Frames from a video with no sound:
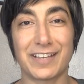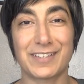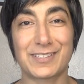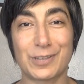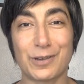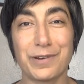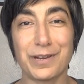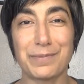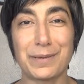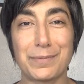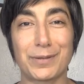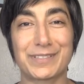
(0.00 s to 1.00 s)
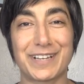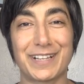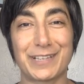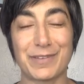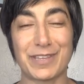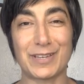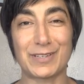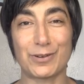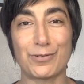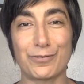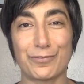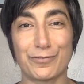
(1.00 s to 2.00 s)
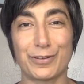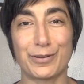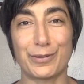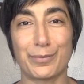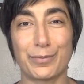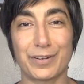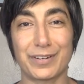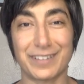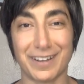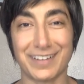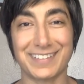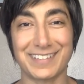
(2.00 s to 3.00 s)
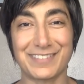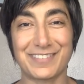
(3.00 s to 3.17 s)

So many people are telling me they don't feel productive.